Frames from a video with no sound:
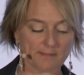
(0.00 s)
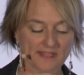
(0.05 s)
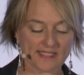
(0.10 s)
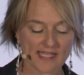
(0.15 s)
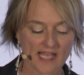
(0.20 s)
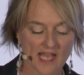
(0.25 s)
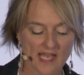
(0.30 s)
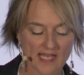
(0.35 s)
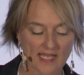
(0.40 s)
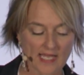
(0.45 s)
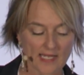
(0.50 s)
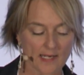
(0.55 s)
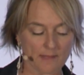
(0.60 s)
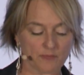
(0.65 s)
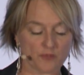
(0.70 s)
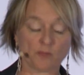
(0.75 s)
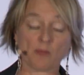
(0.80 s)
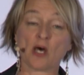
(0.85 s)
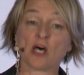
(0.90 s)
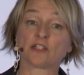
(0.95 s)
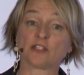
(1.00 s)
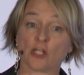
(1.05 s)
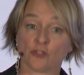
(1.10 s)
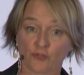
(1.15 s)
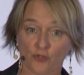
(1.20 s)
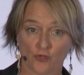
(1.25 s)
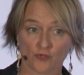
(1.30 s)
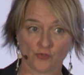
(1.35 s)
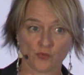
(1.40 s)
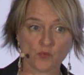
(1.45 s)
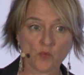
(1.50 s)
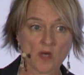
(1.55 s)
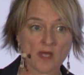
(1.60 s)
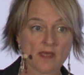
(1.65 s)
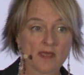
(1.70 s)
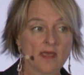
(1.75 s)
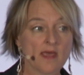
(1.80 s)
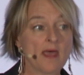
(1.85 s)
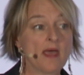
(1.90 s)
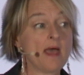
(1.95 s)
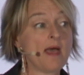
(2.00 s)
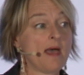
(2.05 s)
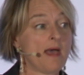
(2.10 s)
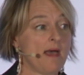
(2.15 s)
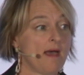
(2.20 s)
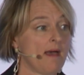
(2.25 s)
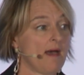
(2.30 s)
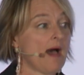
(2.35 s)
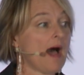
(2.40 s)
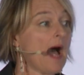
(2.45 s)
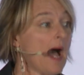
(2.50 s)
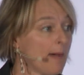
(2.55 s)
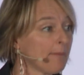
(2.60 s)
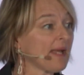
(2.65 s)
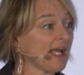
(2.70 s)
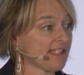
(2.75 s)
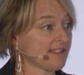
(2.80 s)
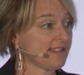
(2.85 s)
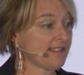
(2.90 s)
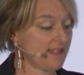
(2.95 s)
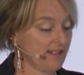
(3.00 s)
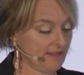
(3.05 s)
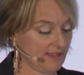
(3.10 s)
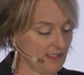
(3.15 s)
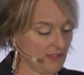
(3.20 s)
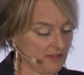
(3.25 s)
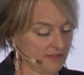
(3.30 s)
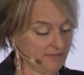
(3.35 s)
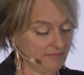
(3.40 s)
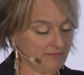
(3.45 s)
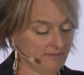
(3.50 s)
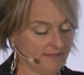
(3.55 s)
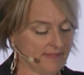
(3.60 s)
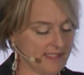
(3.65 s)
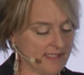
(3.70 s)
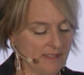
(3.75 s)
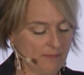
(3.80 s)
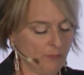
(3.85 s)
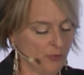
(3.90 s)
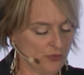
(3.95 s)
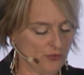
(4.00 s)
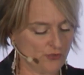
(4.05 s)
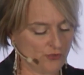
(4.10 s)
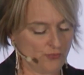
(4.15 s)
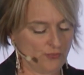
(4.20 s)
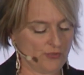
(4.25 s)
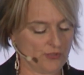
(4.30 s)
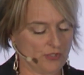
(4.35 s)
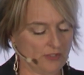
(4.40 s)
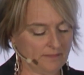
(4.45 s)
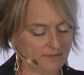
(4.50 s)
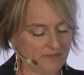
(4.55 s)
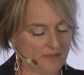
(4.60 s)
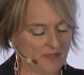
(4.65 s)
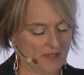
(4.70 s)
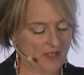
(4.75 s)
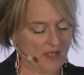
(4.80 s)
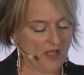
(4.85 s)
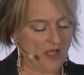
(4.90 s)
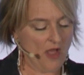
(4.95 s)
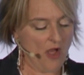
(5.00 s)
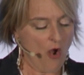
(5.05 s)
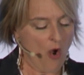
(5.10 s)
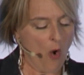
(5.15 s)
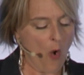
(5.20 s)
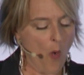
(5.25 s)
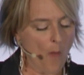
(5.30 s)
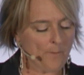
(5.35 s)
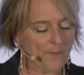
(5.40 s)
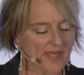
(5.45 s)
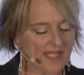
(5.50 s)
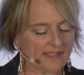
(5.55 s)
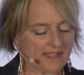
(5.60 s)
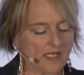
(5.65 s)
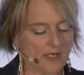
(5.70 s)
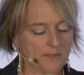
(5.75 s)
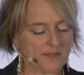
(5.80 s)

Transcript: This notion became familiar to all of us. In practice, it's not the case.